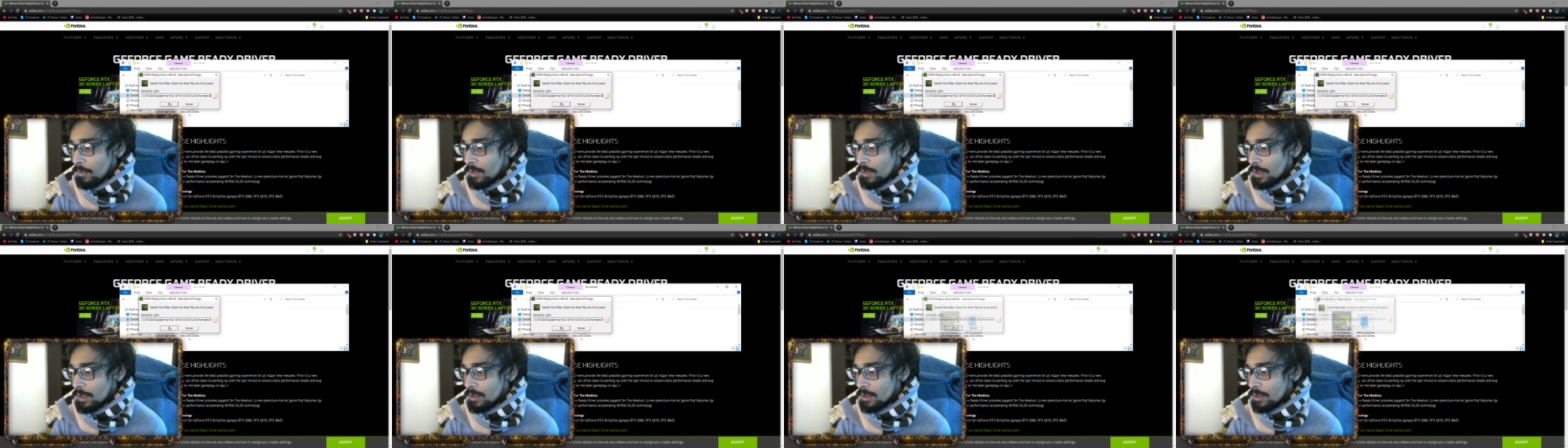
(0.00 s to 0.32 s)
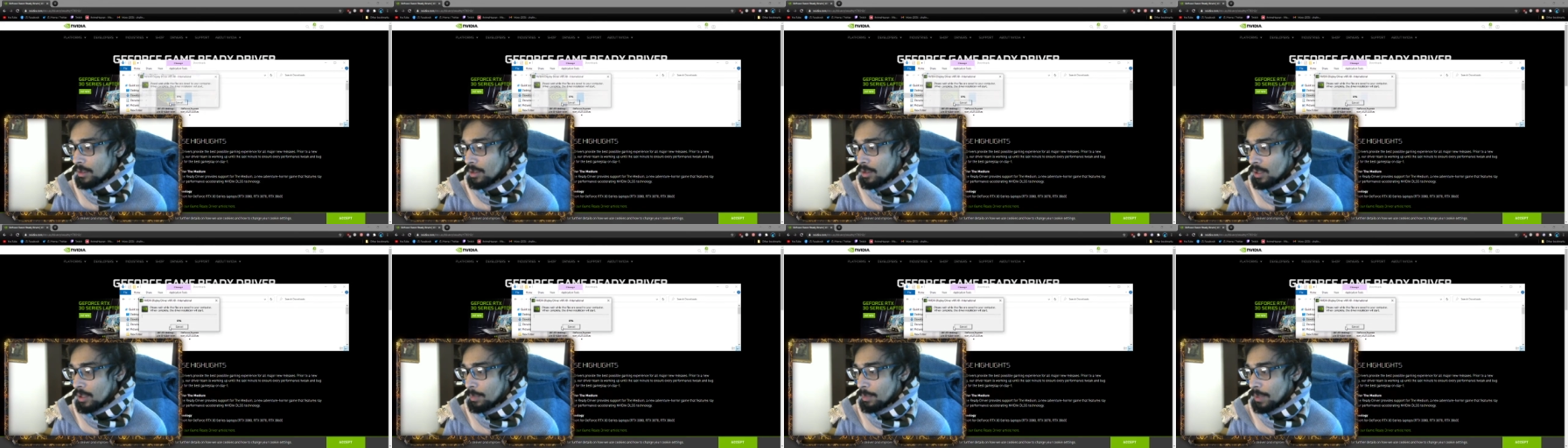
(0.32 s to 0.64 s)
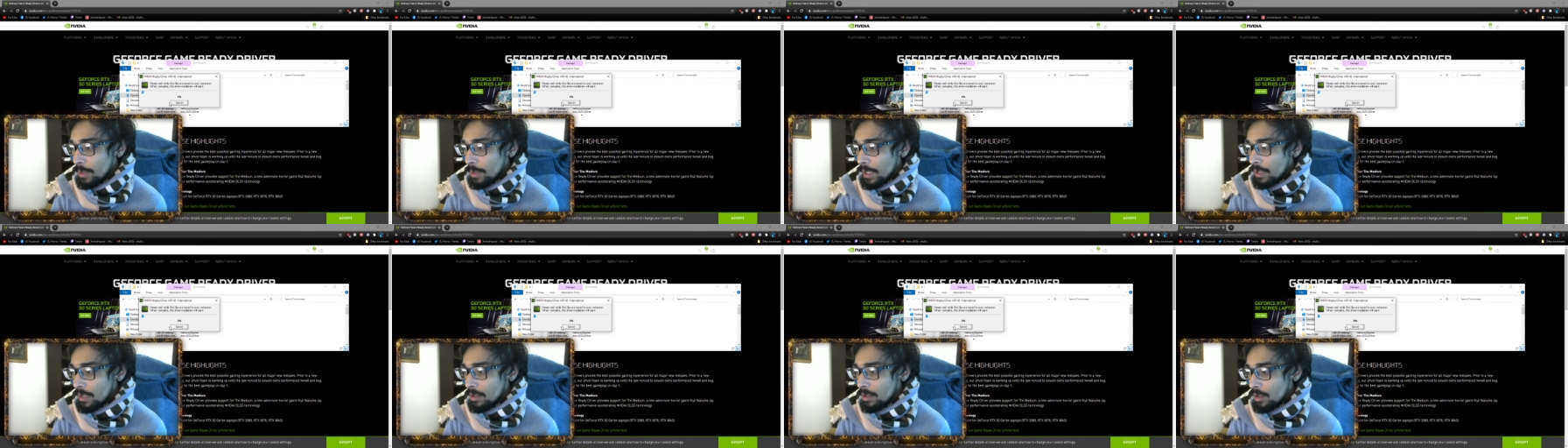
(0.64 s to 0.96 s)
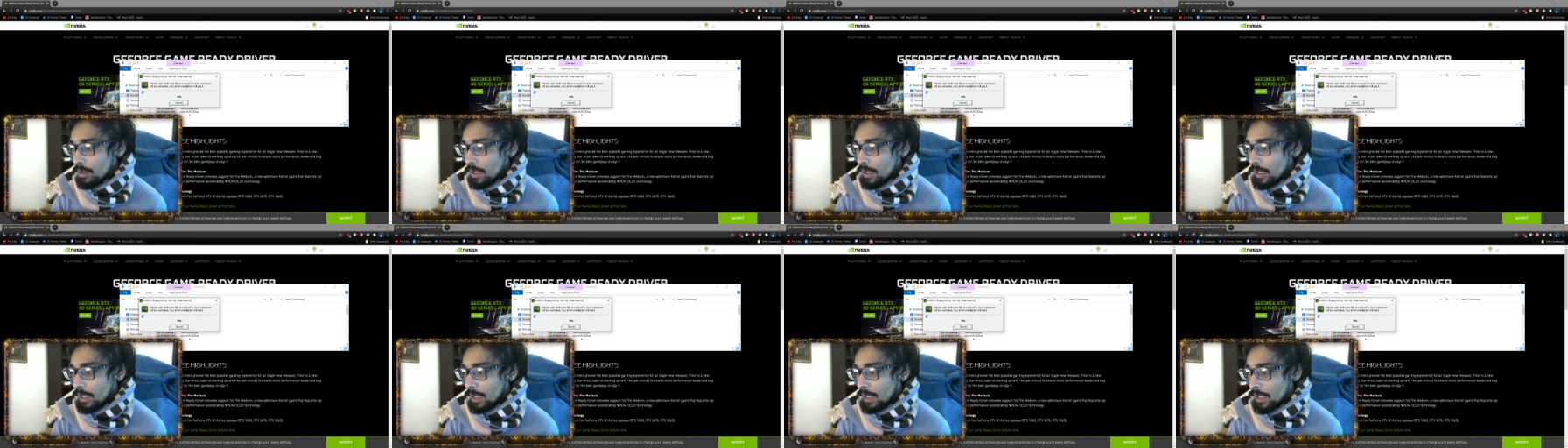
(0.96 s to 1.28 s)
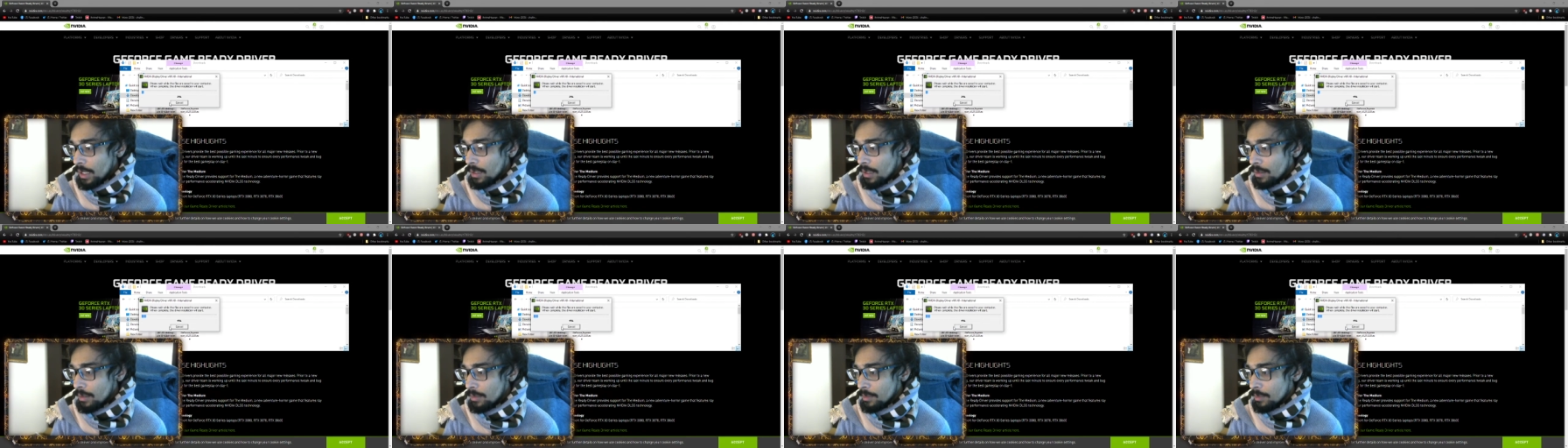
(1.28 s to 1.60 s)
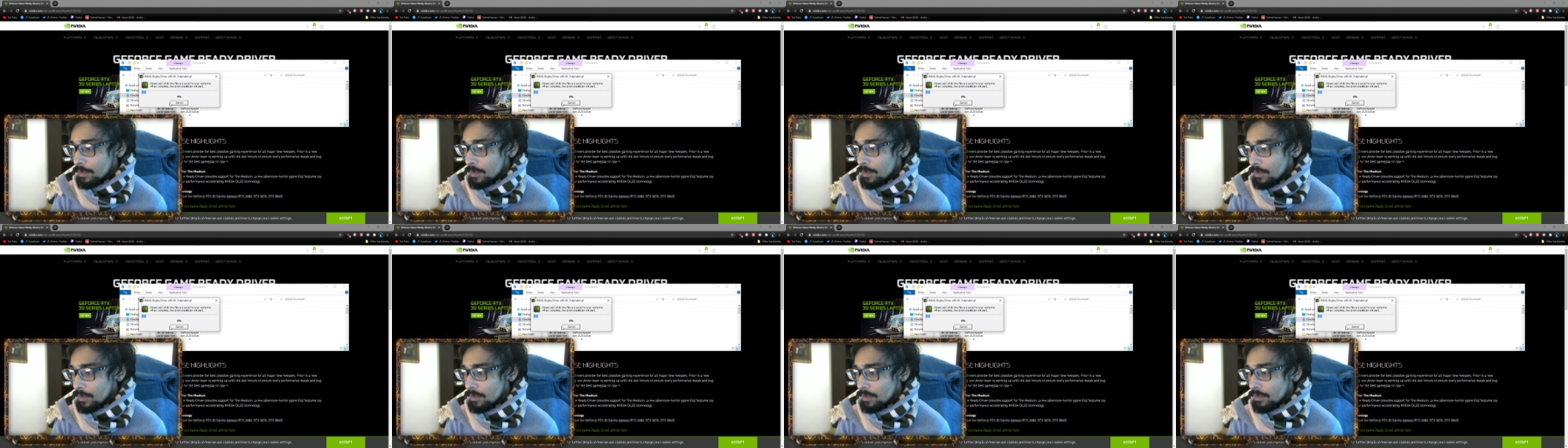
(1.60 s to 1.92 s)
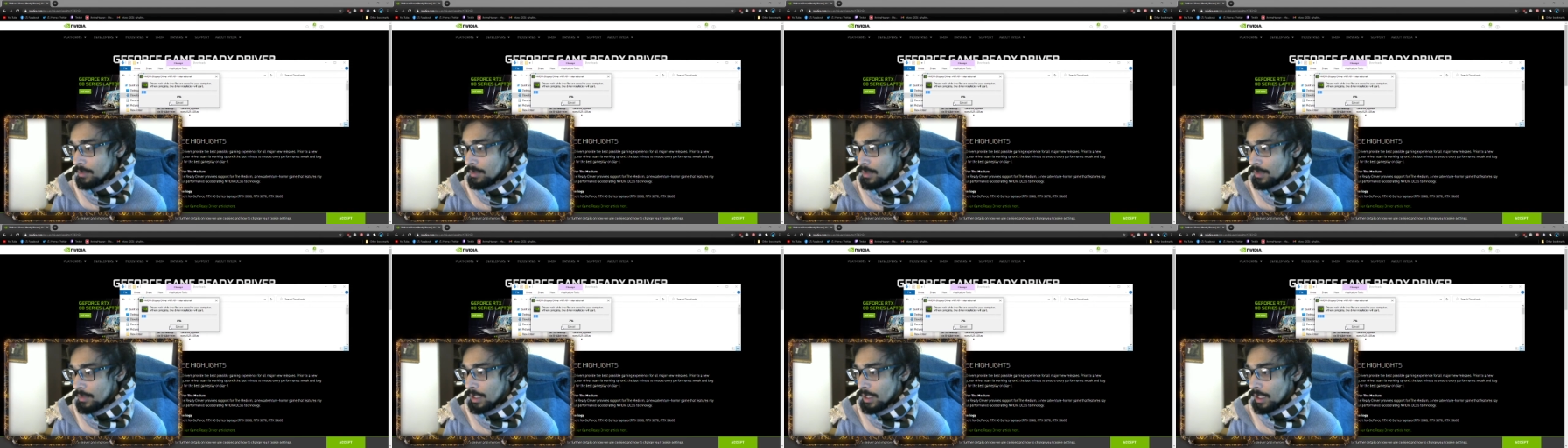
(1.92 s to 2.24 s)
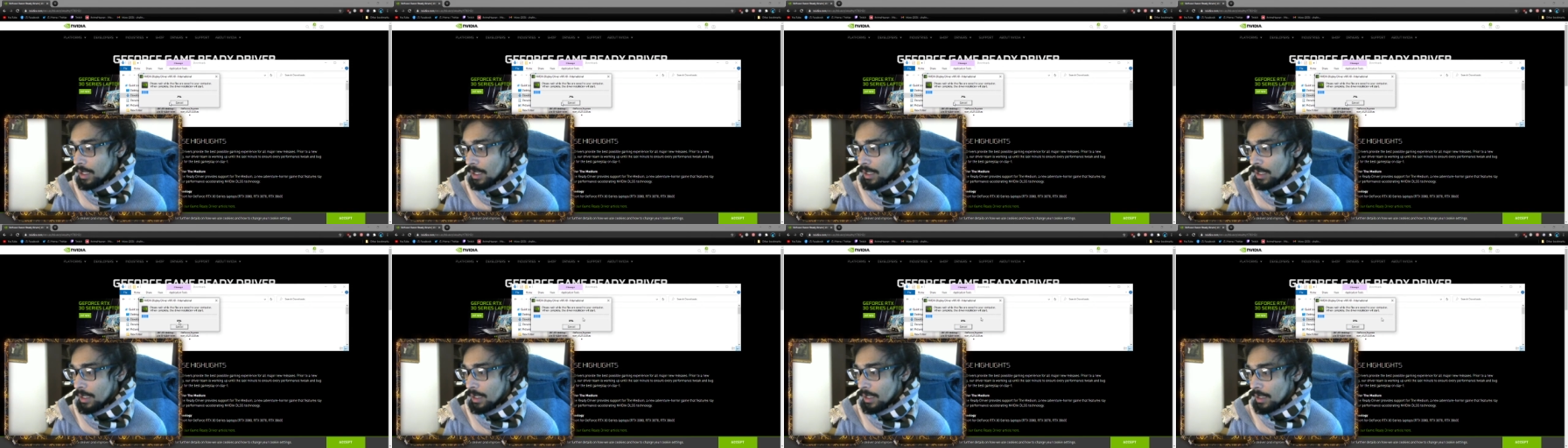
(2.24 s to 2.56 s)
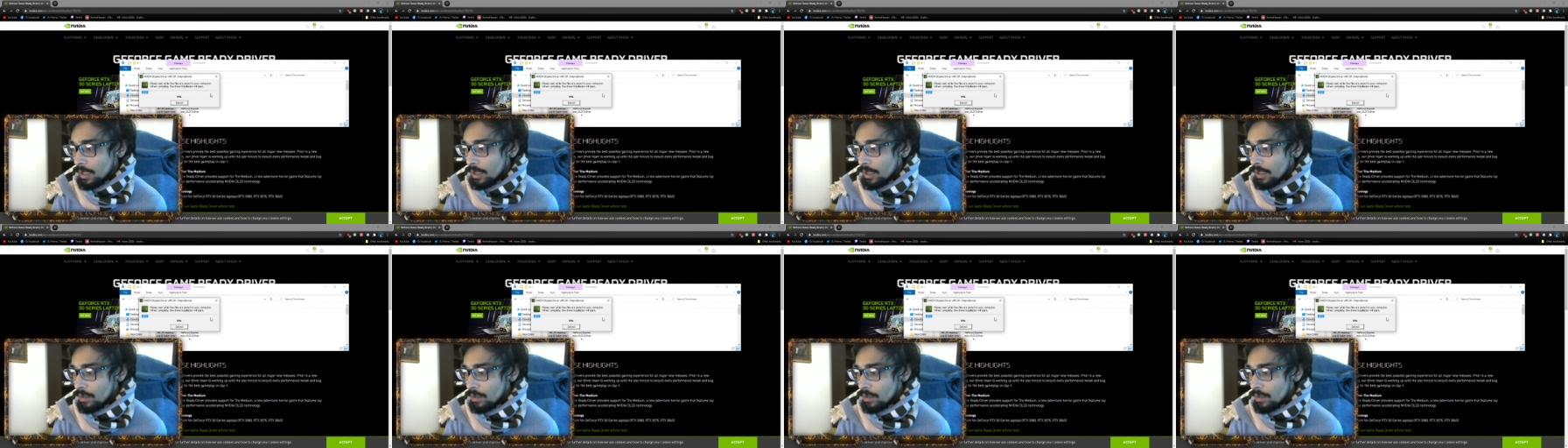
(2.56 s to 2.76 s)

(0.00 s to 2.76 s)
so you press OK and